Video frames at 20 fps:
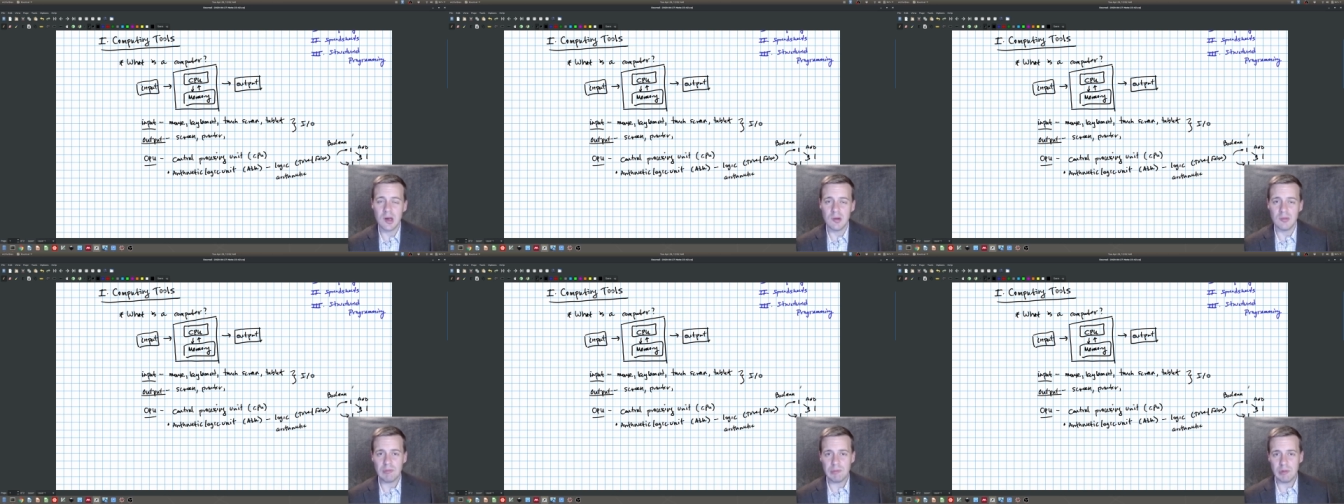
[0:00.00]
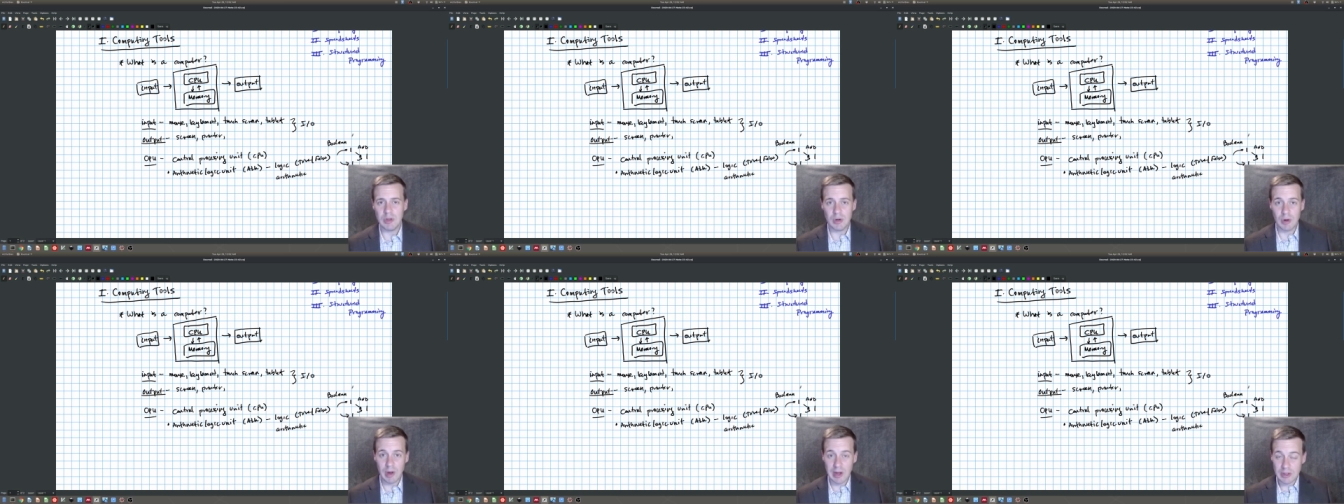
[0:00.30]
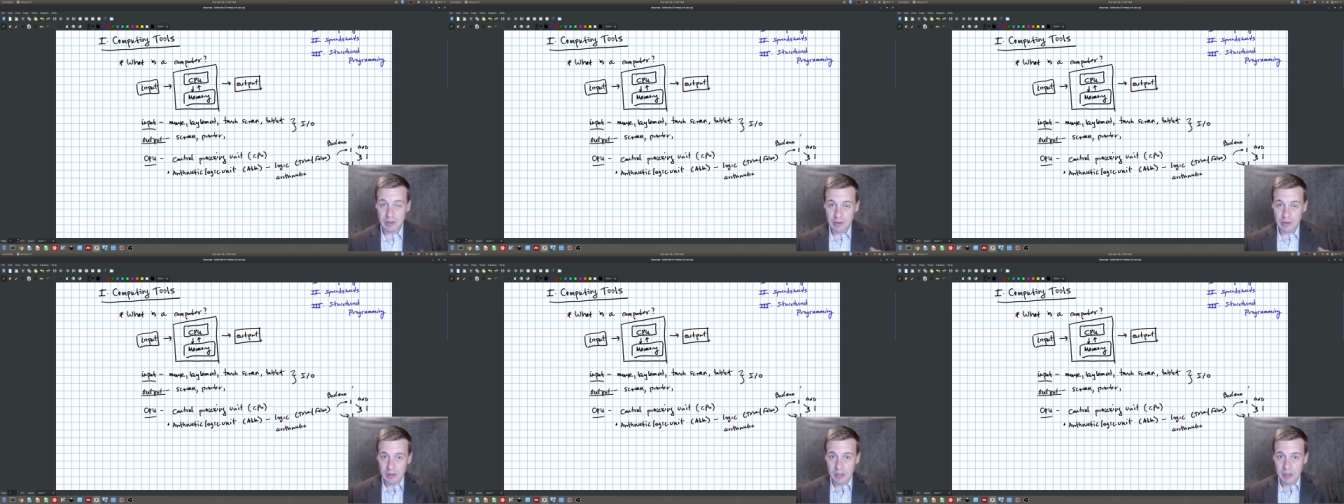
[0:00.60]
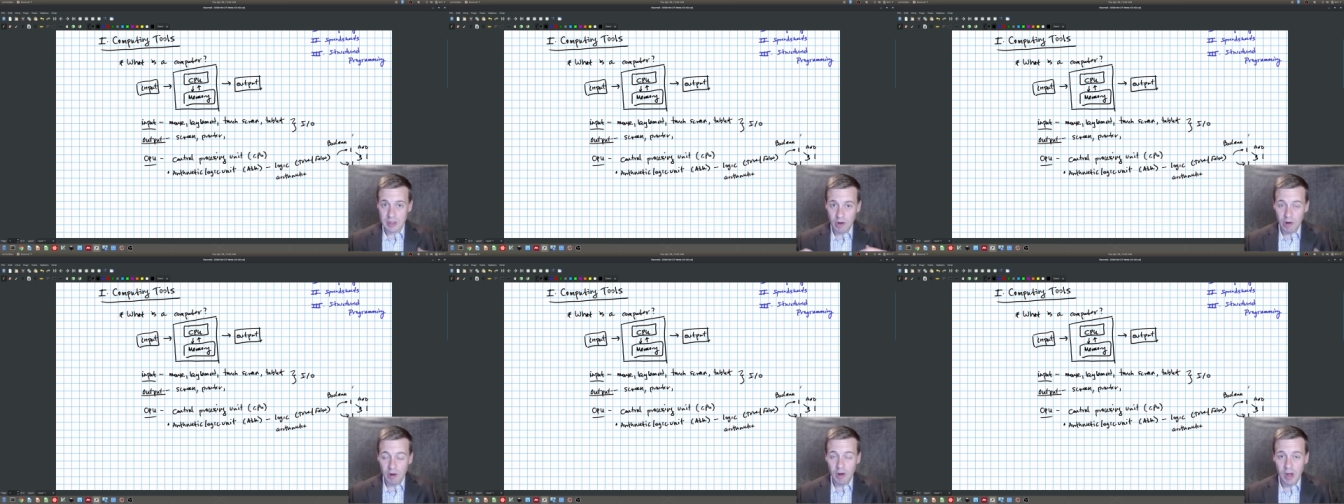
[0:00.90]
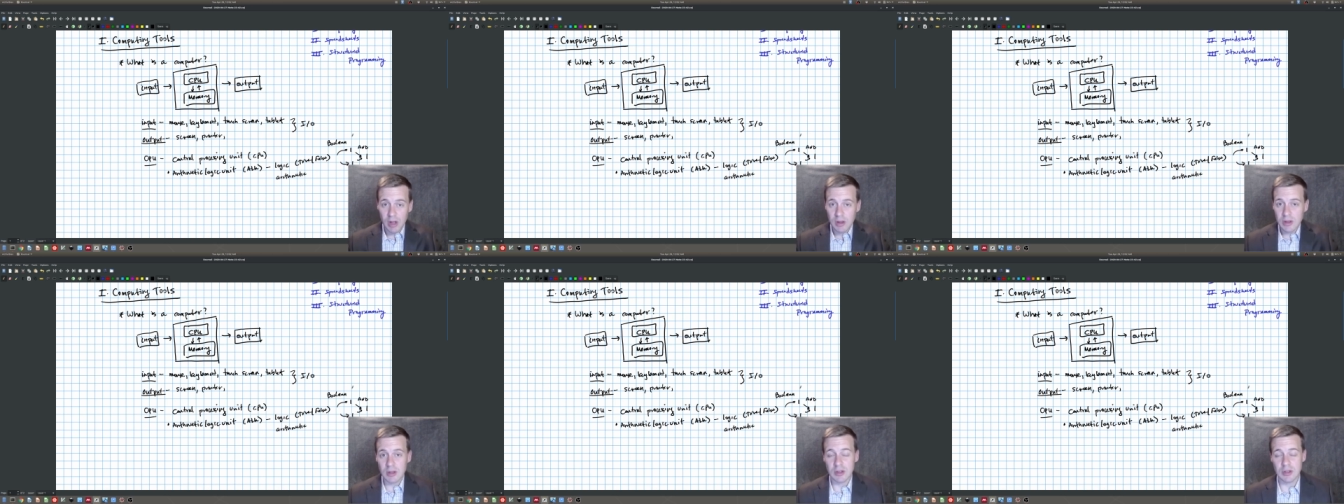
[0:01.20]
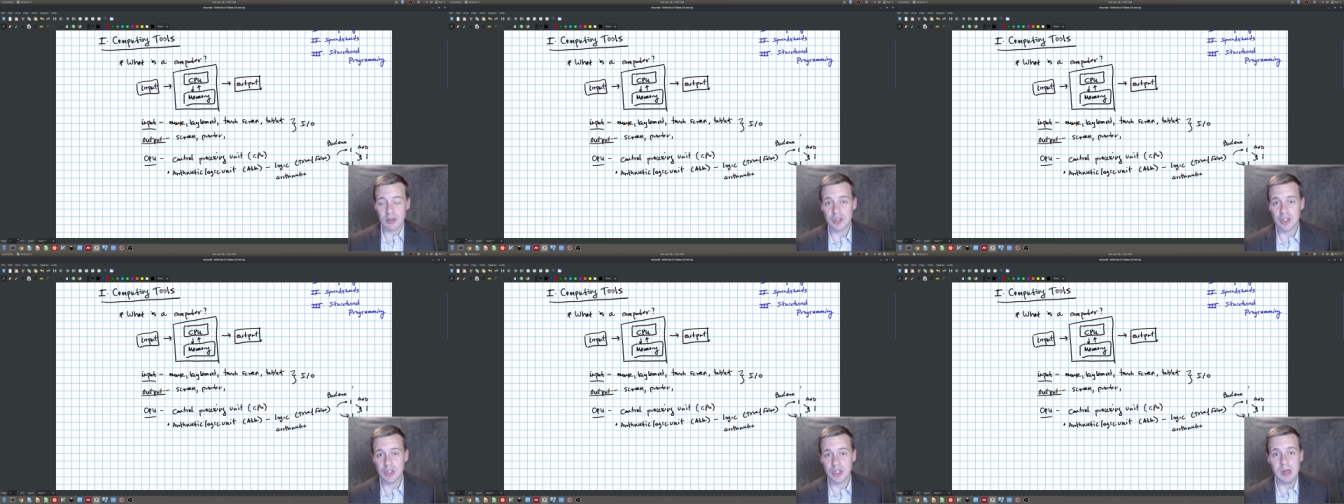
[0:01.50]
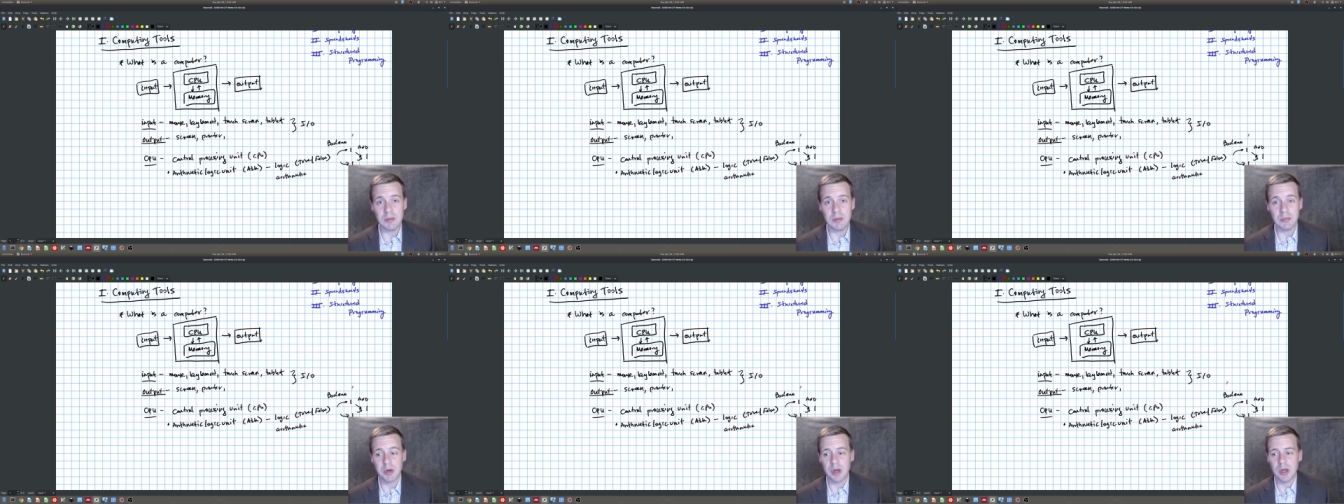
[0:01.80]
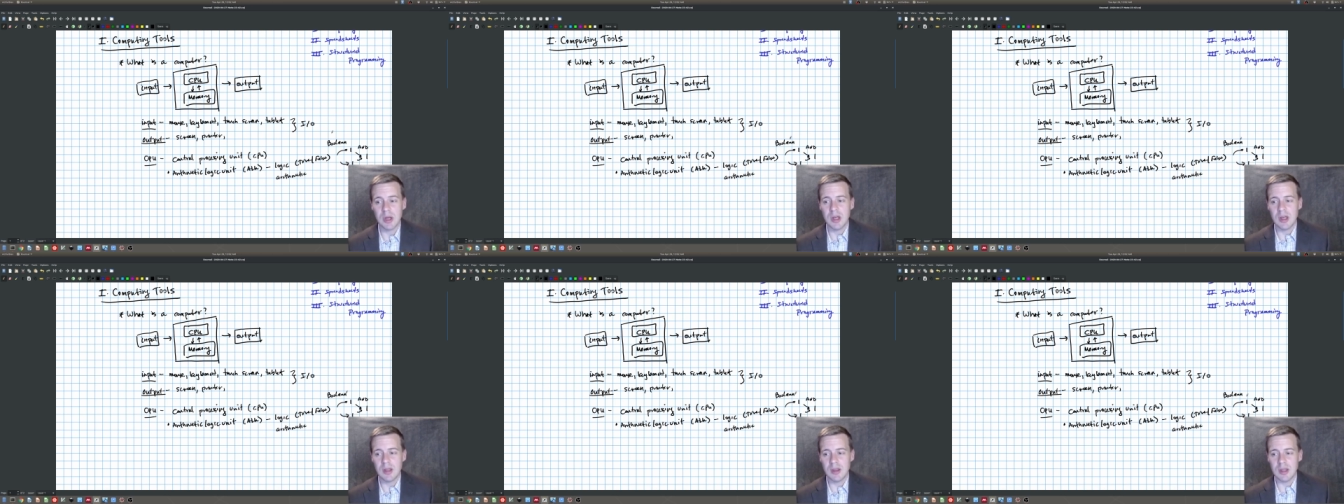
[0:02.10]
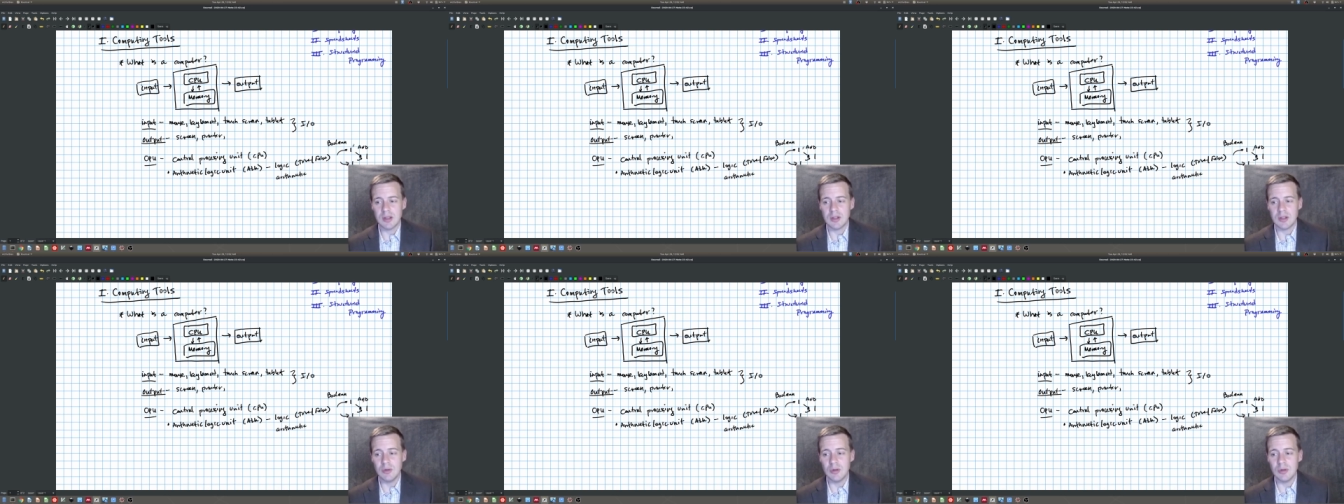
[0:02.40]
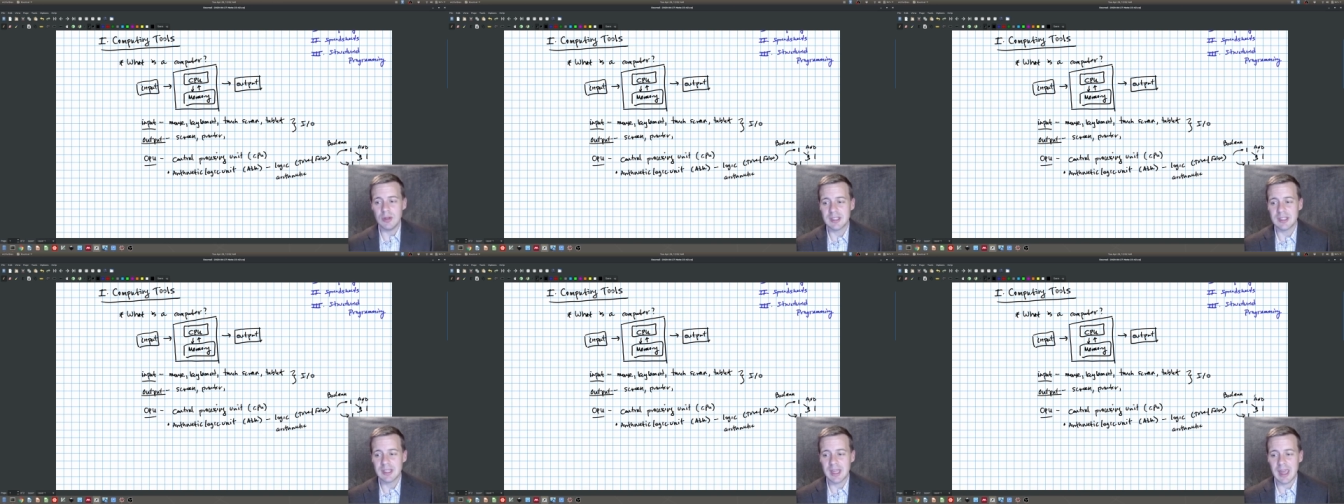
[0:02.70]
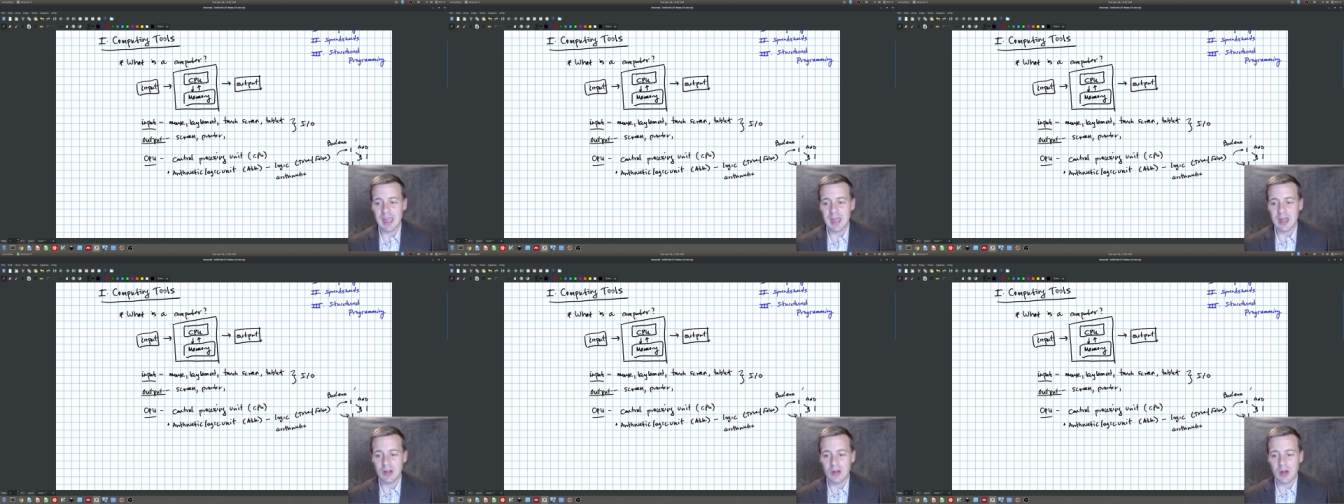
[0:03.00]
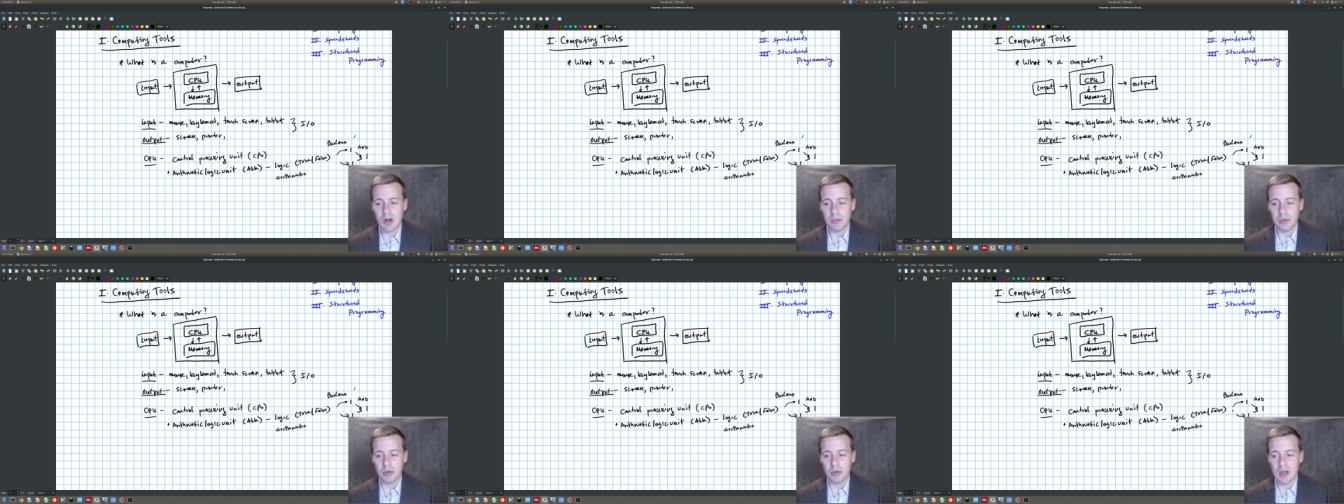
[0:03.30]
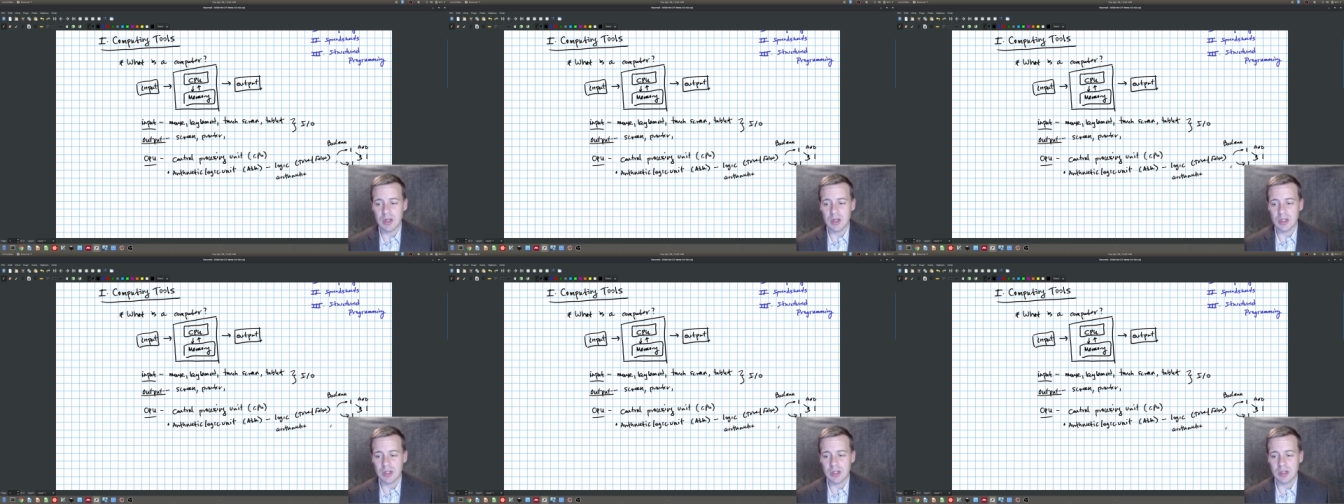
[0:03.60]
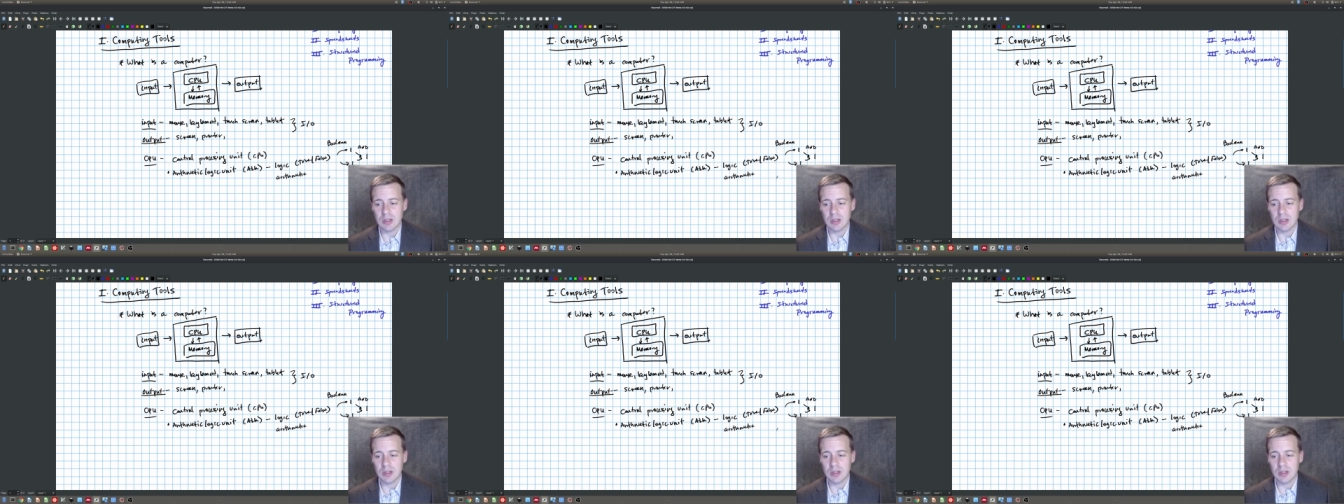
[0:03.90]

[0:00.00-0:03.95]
you know, actually on the chip that do this and operation.